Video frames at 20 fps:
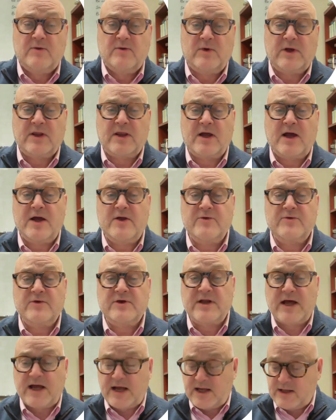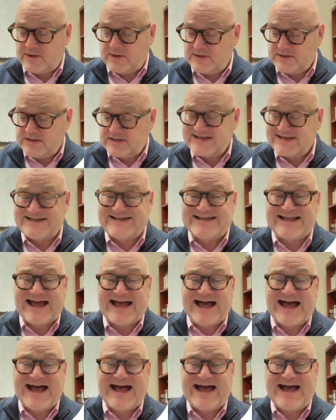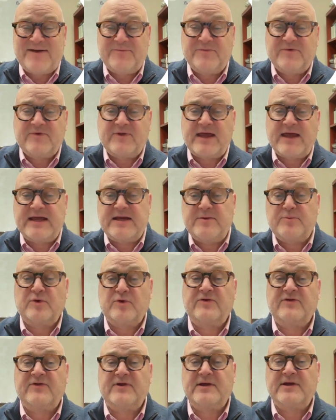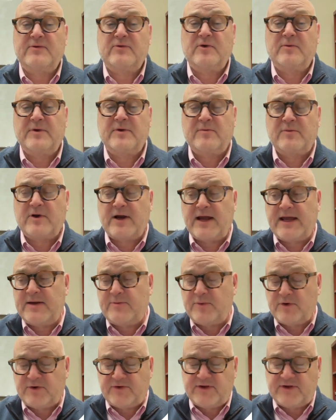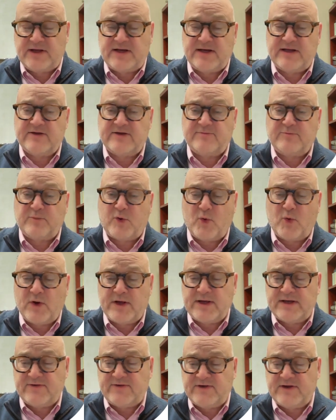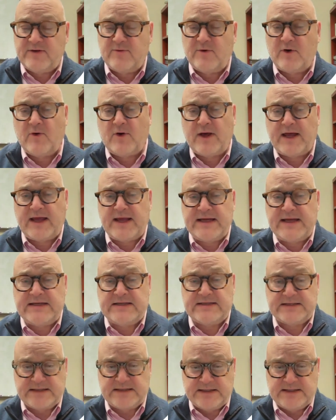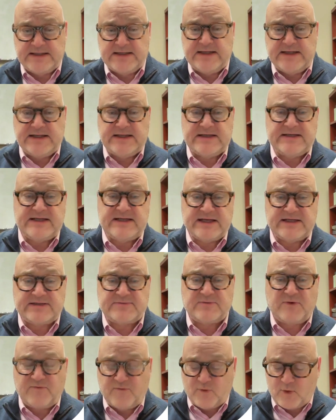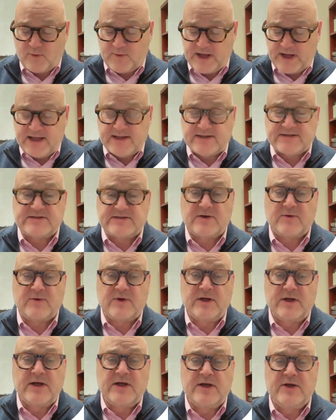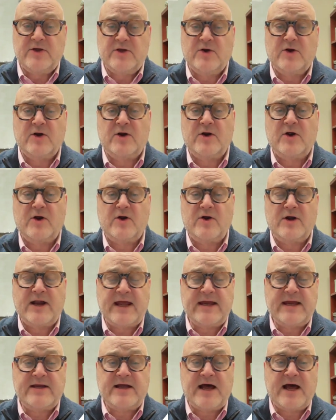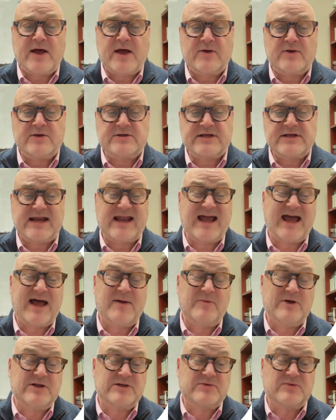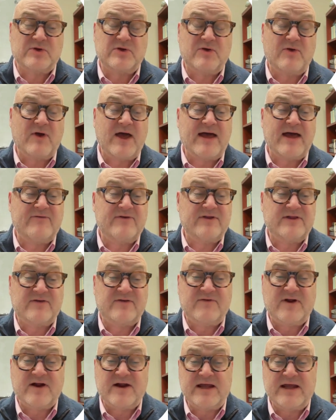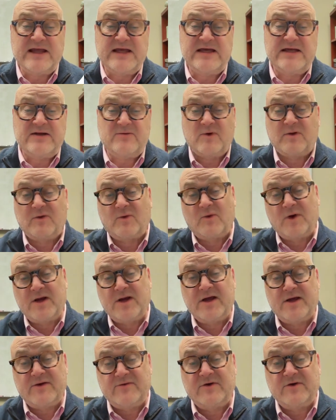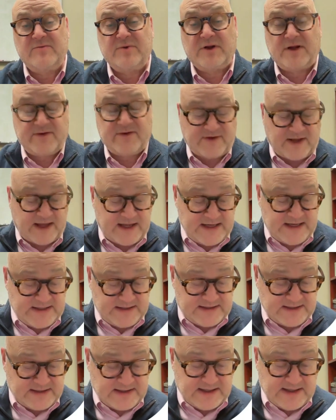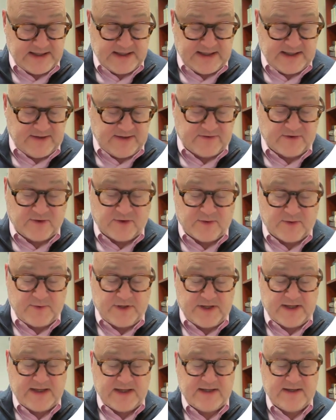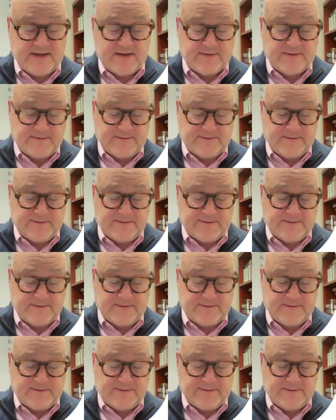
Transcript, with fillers: Well, $100 times 8%. Remember, 8% is 0.08 in decimal format. So you're going to earn $8. And how much will you have at the very end? Well, 100 plus 8 is going to be